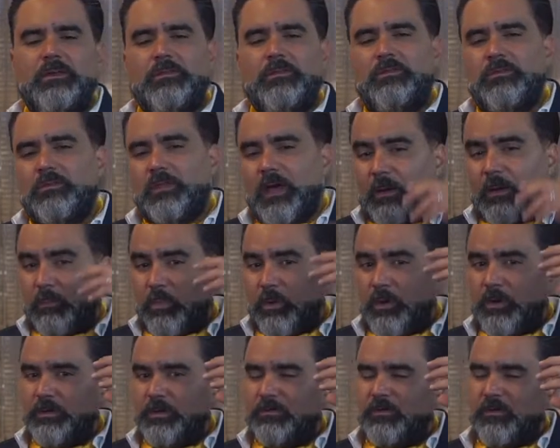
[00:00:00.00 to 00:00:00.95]
to that
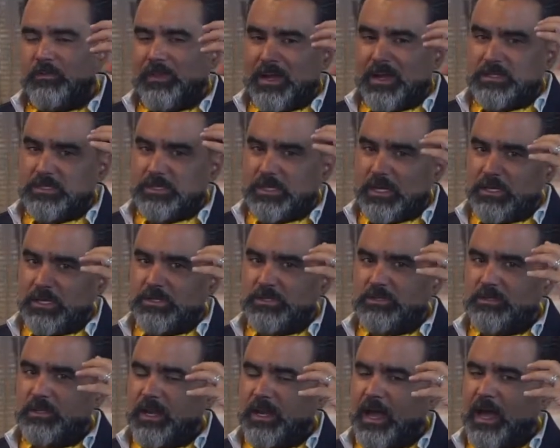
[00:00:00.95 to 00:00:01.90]
point of
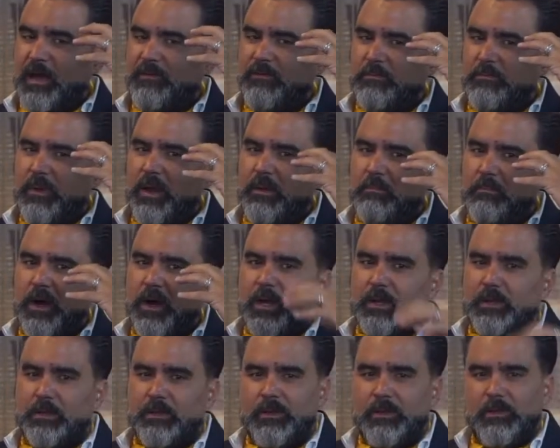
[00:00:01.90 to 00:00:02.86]
imagination that I have in my
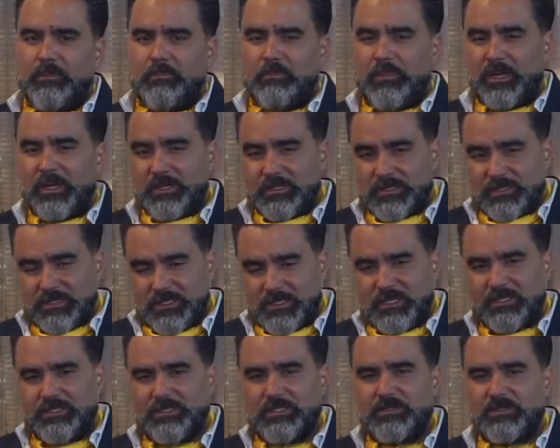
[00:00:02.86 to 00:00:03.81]
mind, because
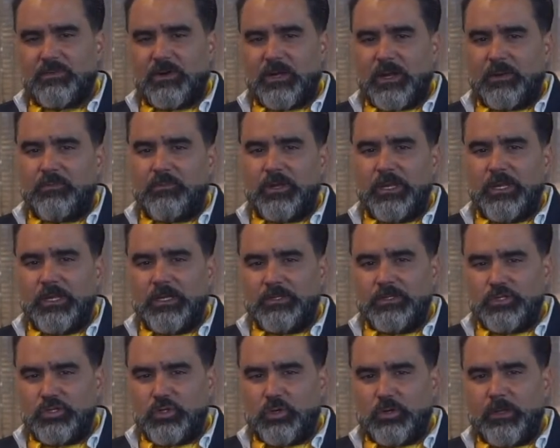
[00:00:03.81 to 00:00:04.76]
this is what I'm really
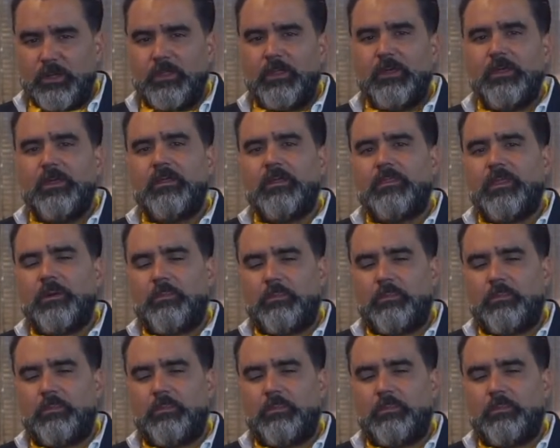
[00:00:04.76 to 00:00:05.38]
enjoying, the